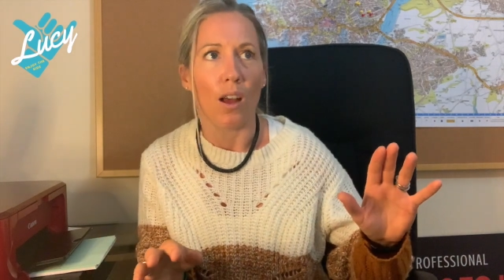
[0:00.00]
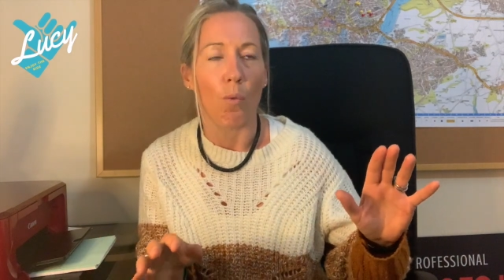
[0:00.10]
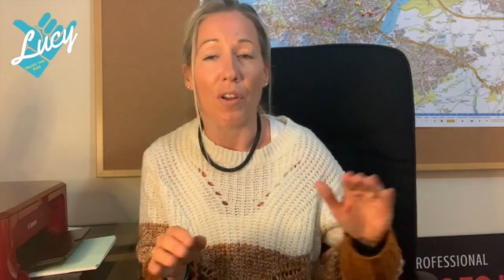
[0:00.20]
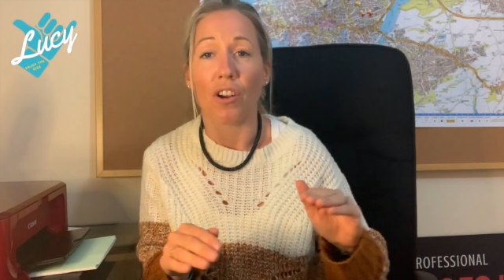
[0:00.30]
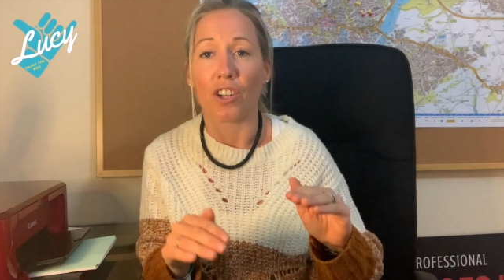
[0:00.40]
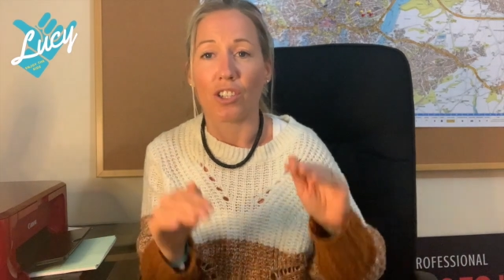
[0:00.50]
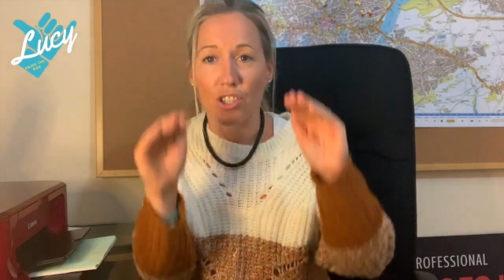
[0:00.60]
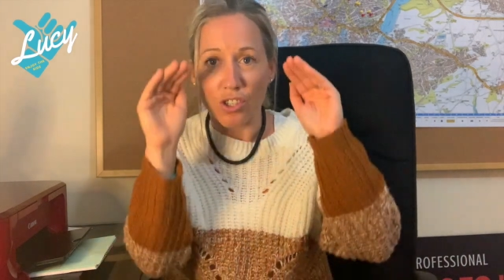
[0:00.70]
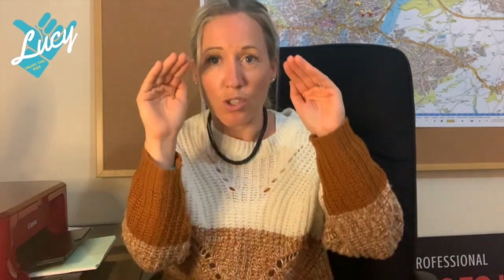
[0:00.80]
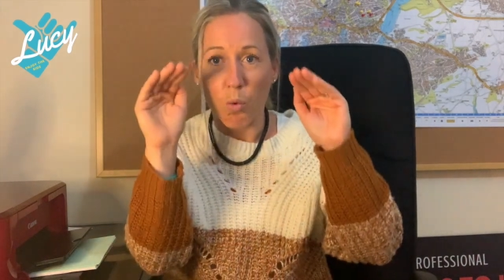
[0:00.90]
we are going to
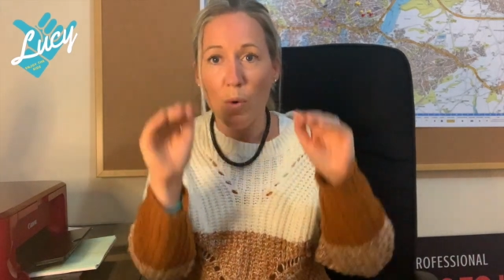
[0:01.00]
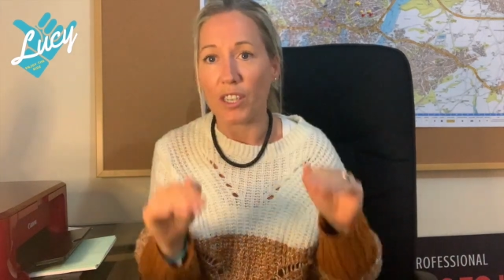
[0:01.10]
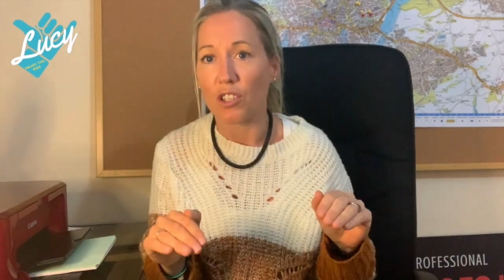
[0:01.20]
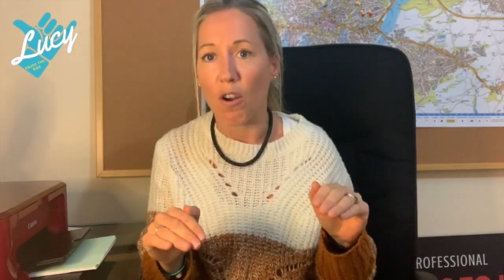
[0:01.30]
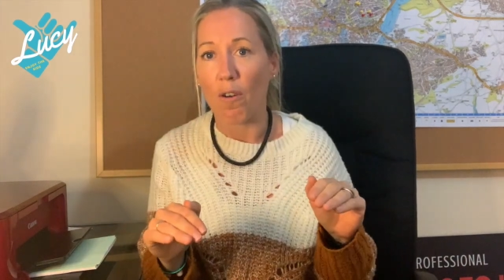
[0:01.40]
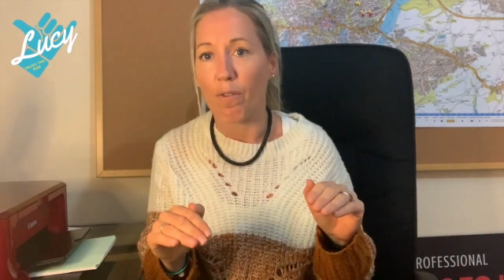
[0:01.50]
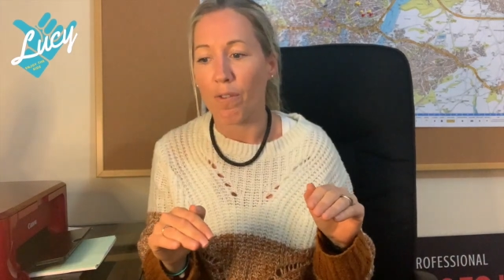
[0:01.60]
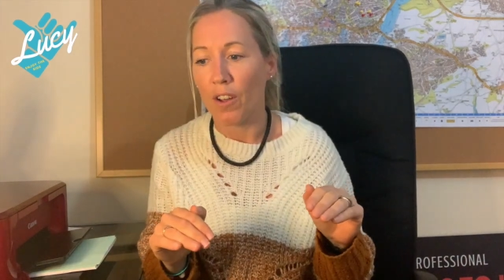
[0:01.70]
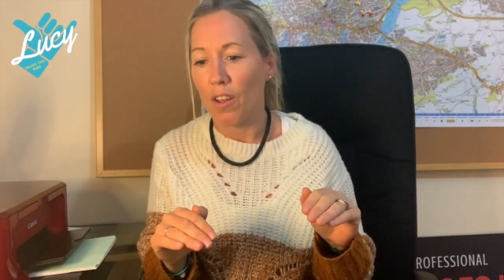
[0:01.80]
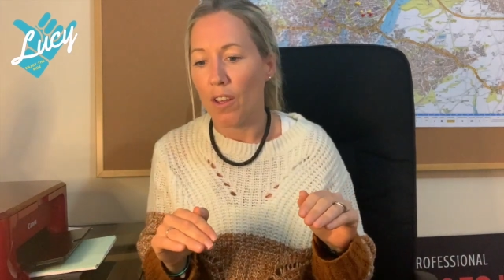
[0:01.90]
just switch off,
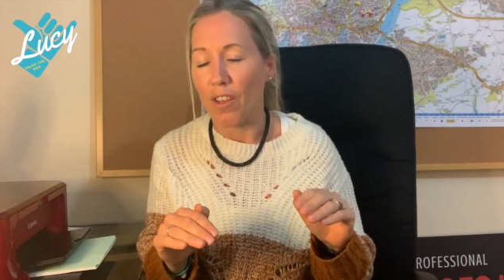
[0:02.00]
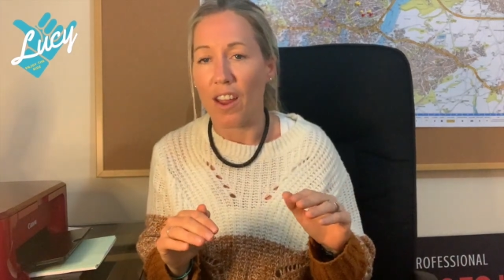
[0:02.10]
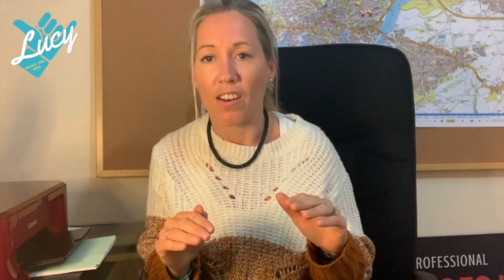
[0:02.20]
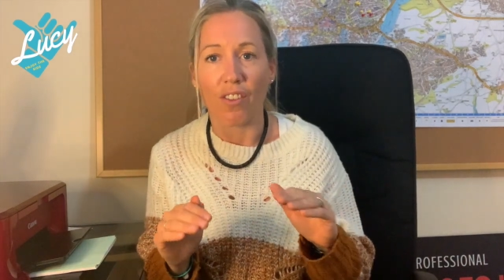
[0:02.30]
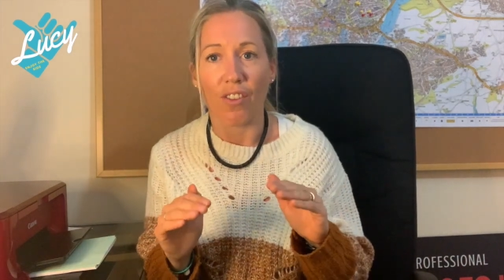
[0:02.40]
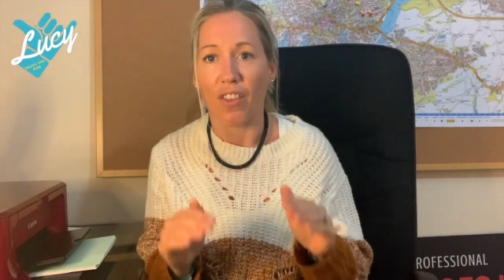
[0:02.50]
then